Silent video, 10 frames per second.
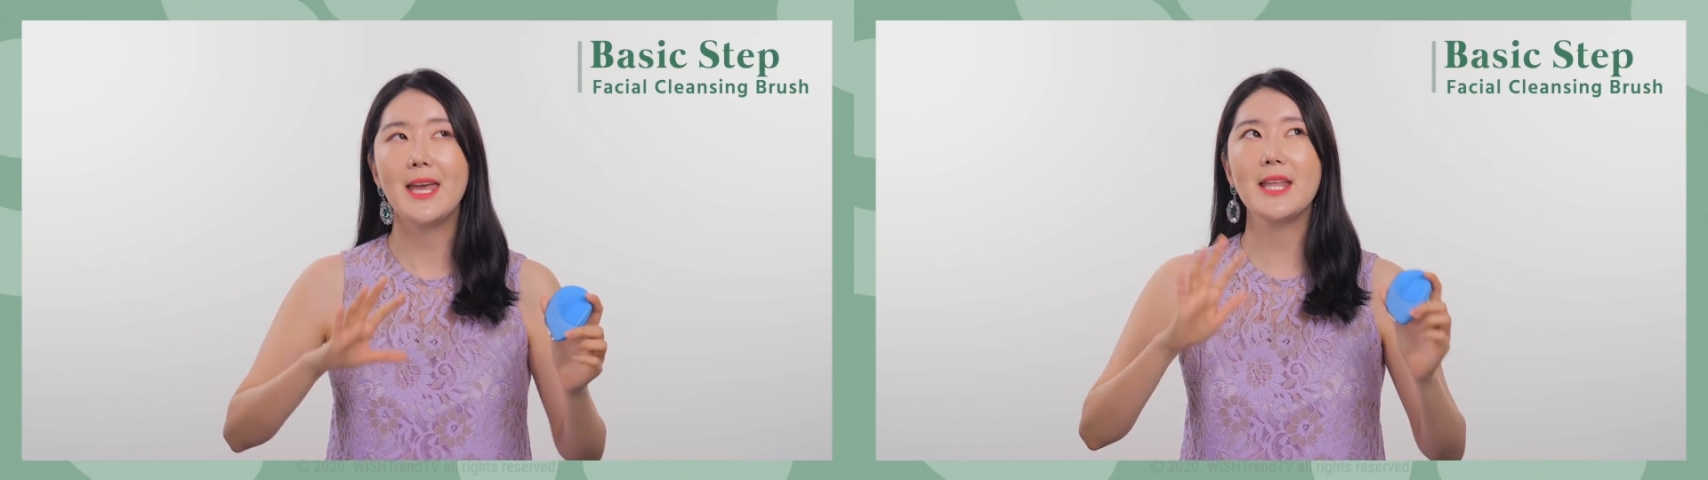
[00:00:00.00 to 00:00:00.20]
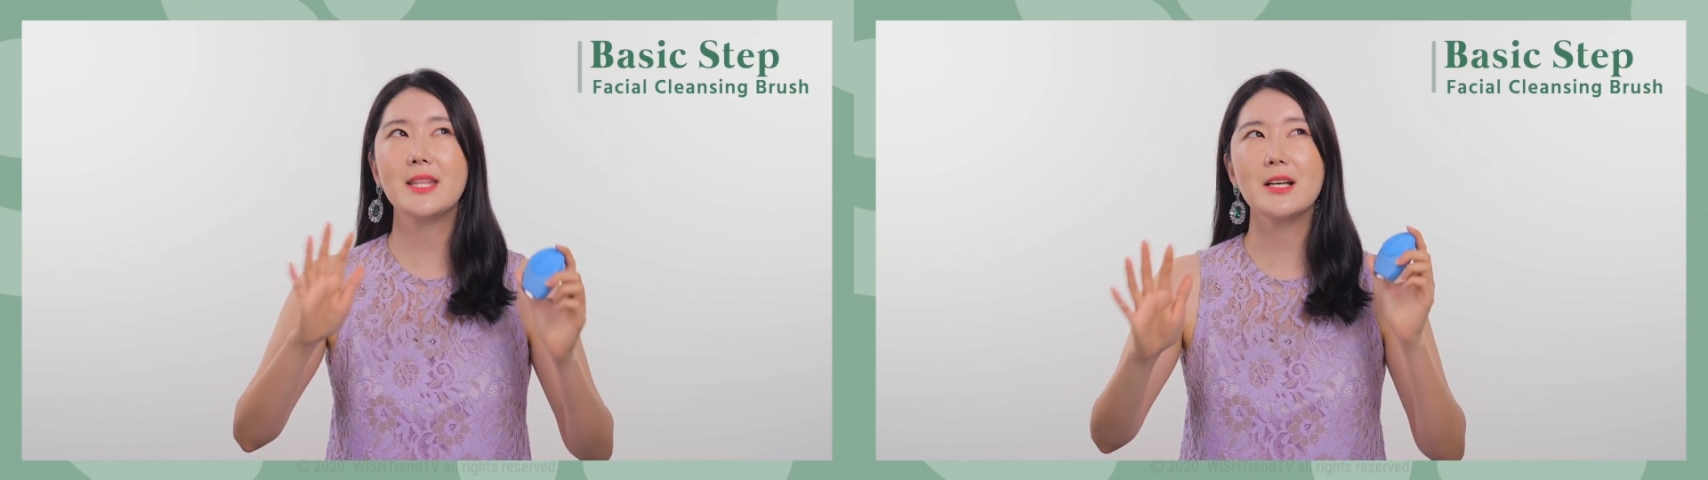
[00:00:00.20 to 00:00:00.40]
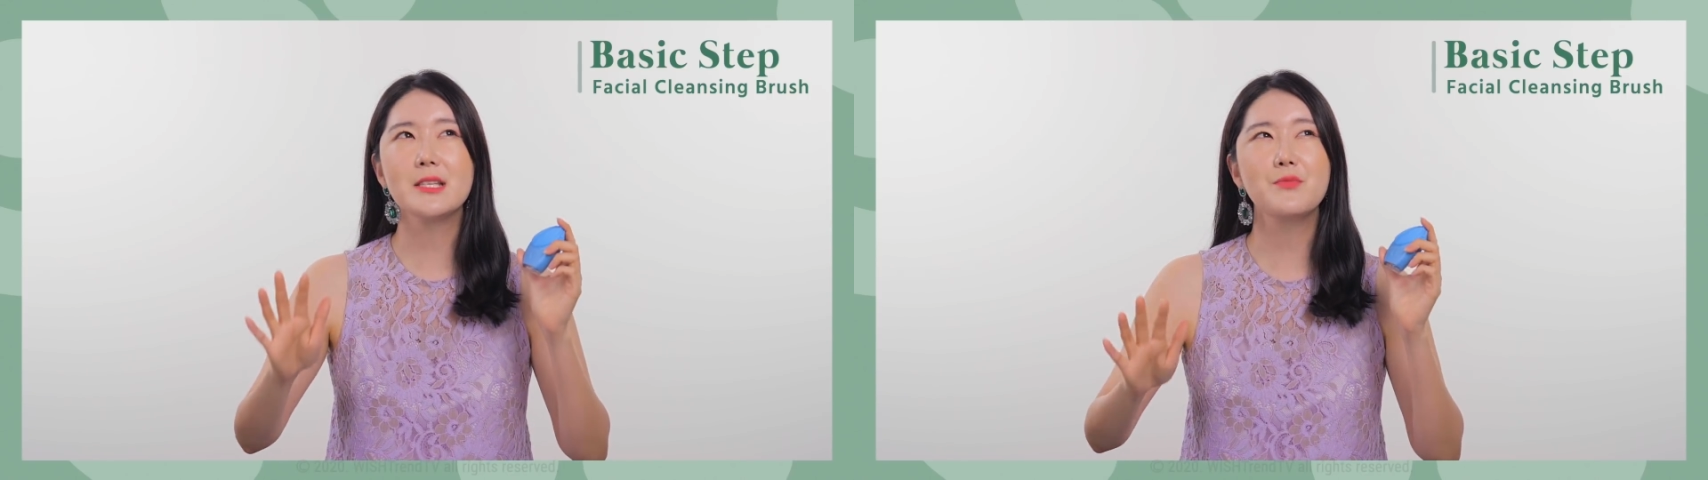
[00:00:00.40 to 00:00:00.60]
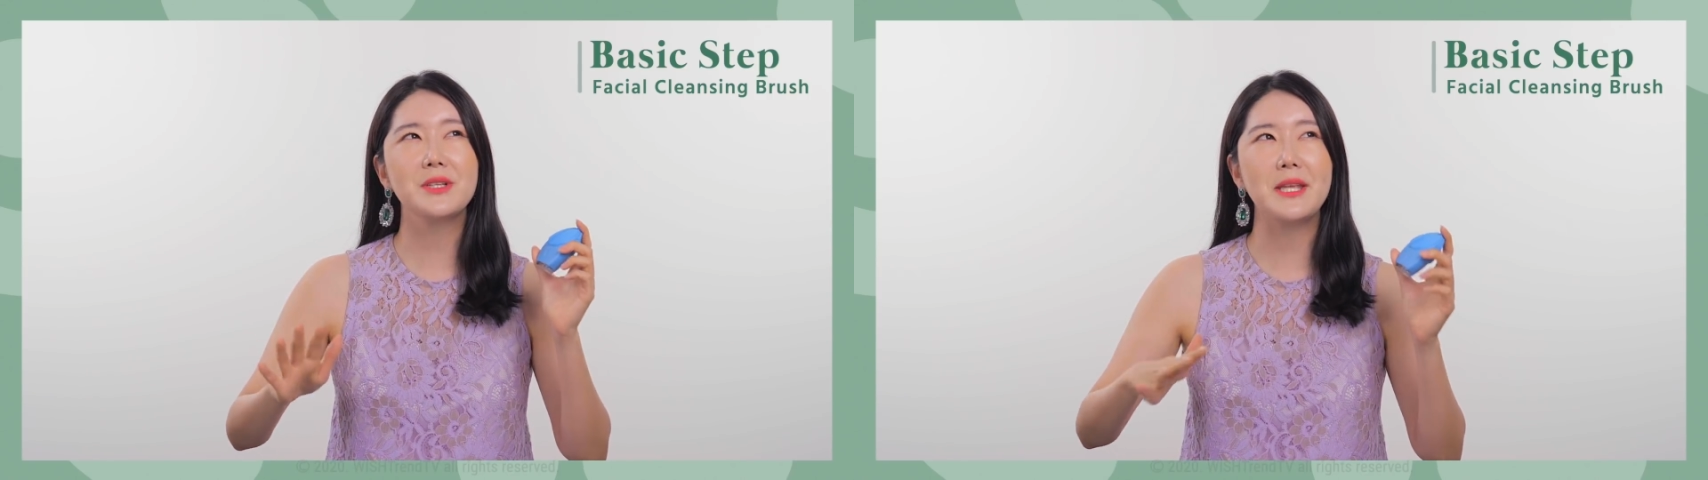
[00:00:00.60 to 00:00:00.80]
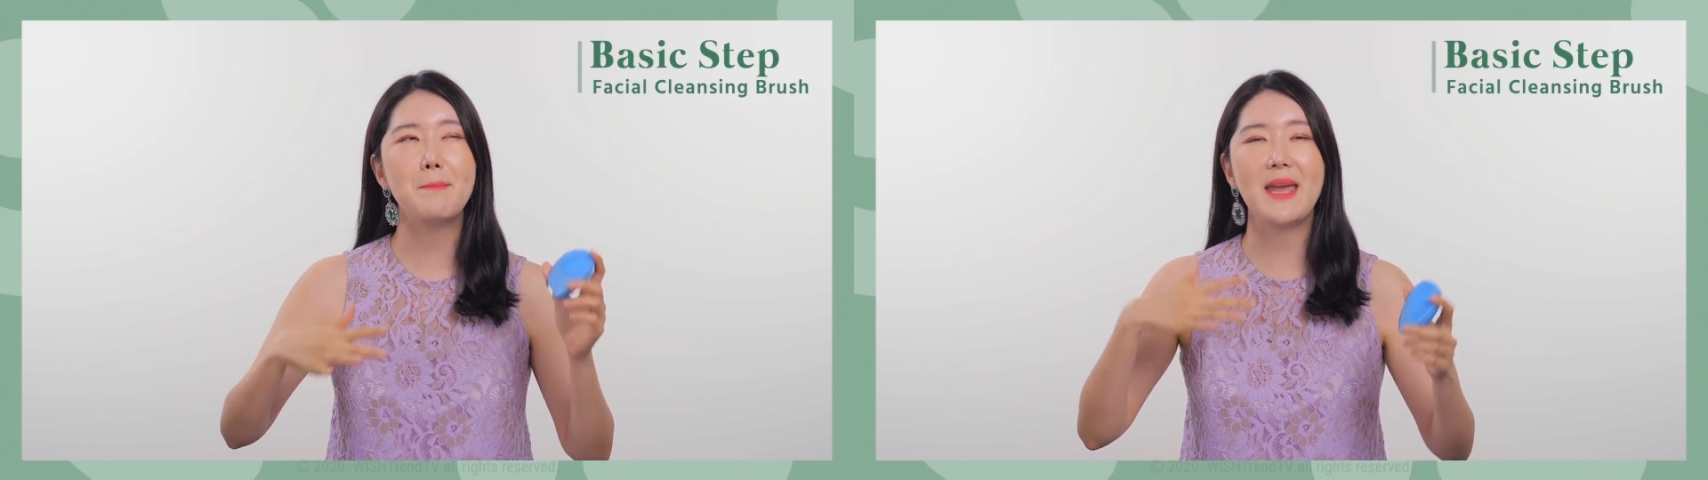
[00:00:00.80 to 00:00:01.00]
it doesn't
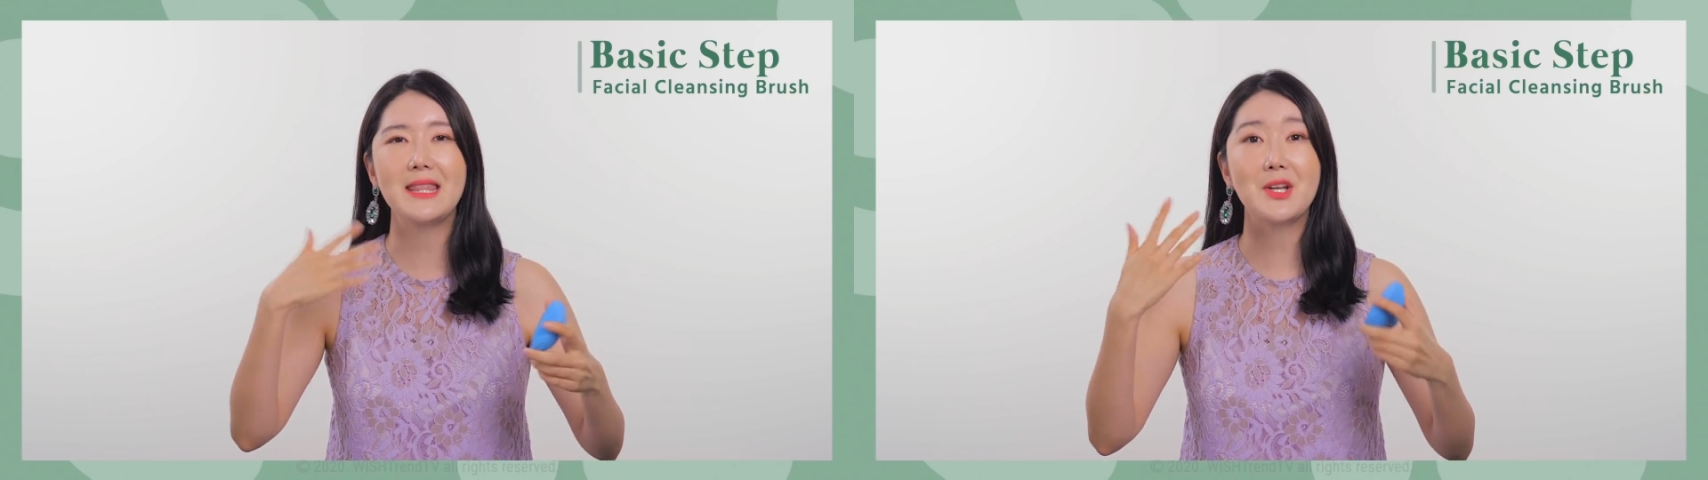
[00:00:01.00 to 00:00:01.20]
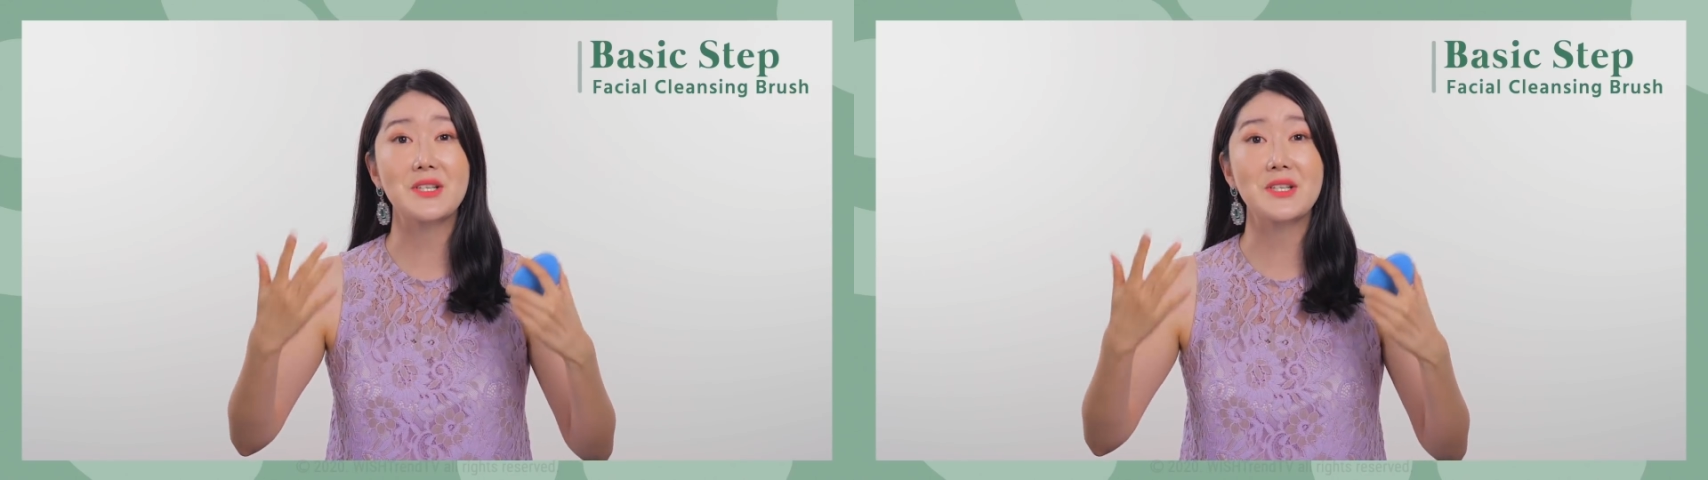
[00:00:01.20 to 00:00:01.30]
really make their